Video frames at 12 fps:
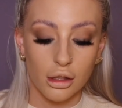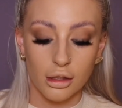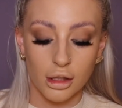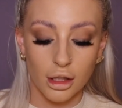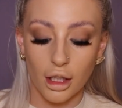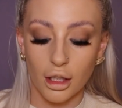
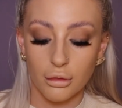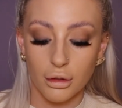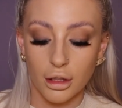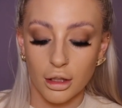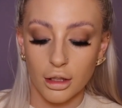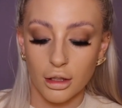So
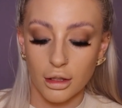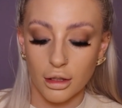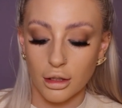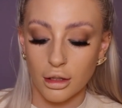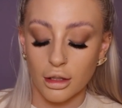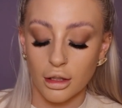
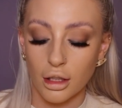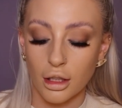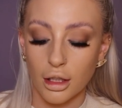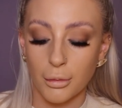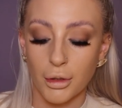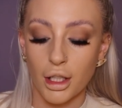
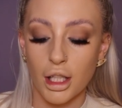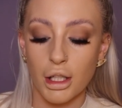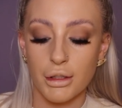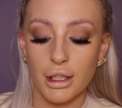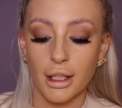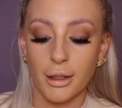I'm going to
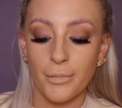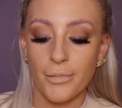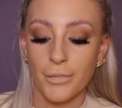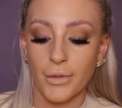use it.